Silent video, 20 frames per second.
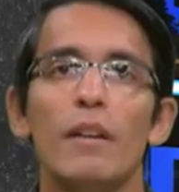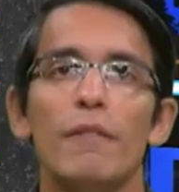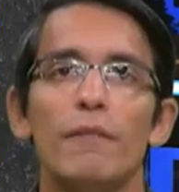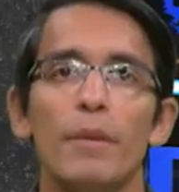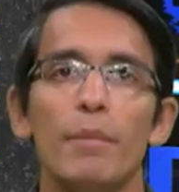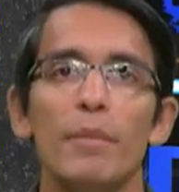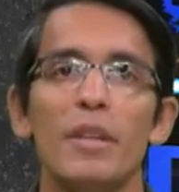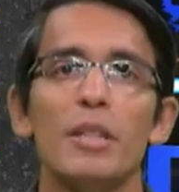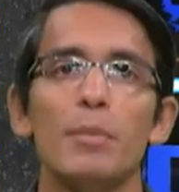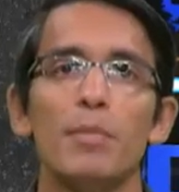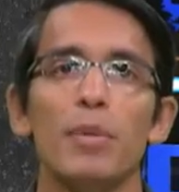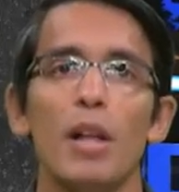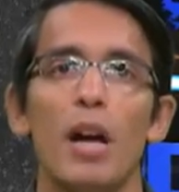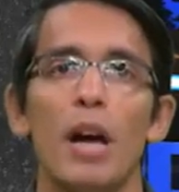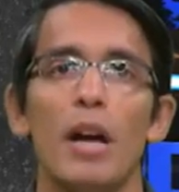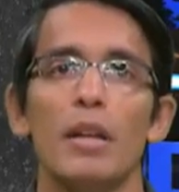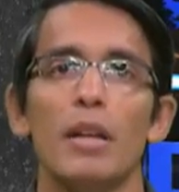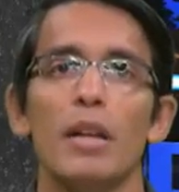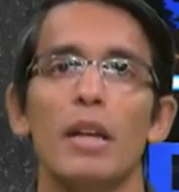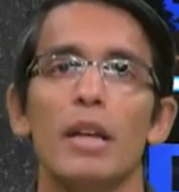From this
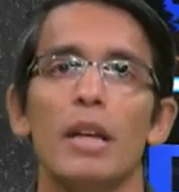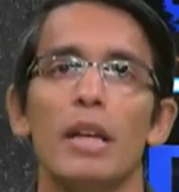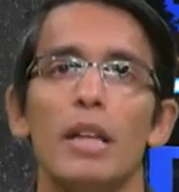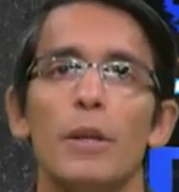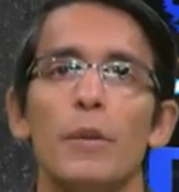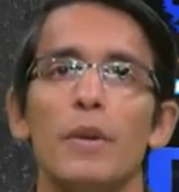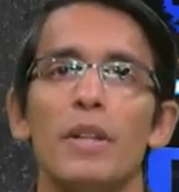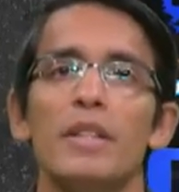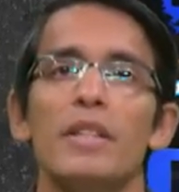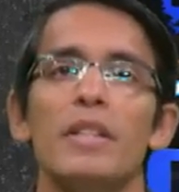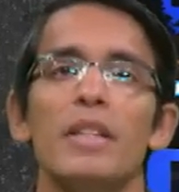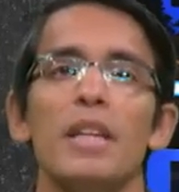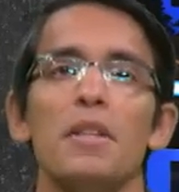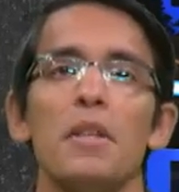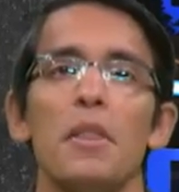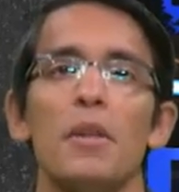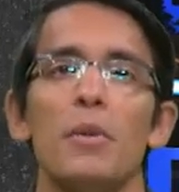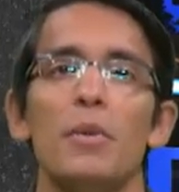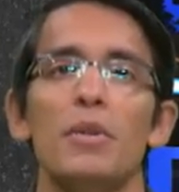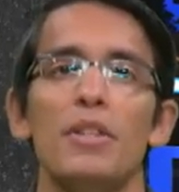plot, you can see
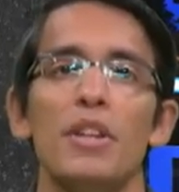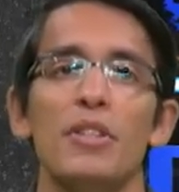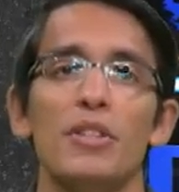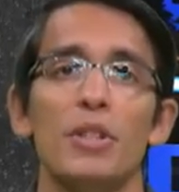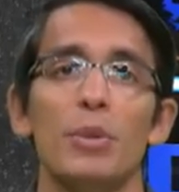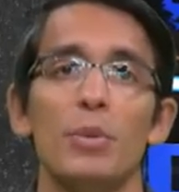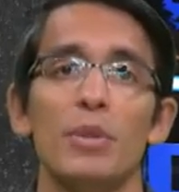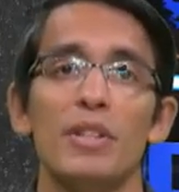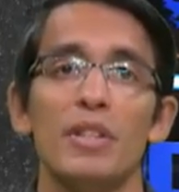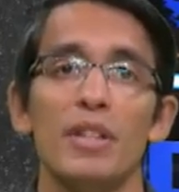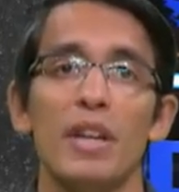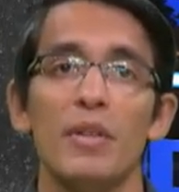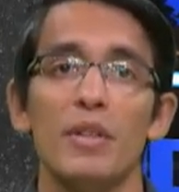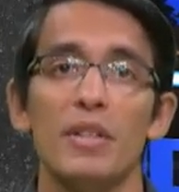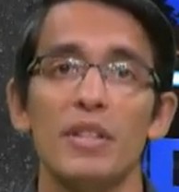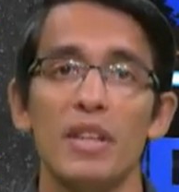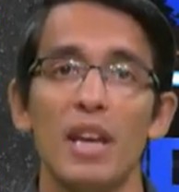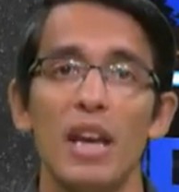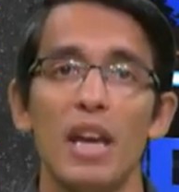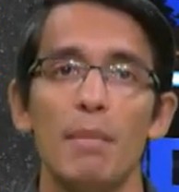that the resistor would stay the
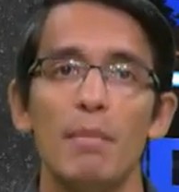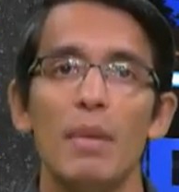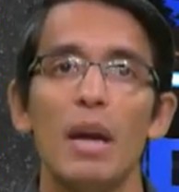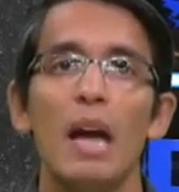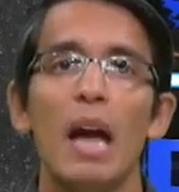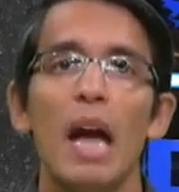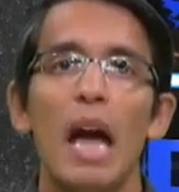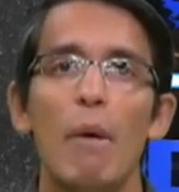same.